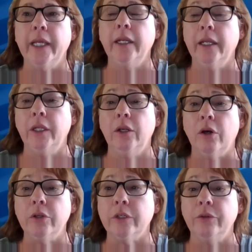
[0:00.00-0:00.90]
And then
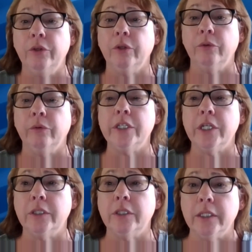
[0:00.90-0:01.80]
also you can reach
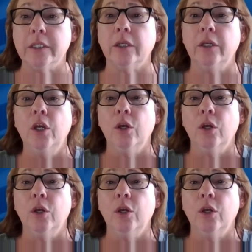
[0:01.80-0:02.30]
out to us at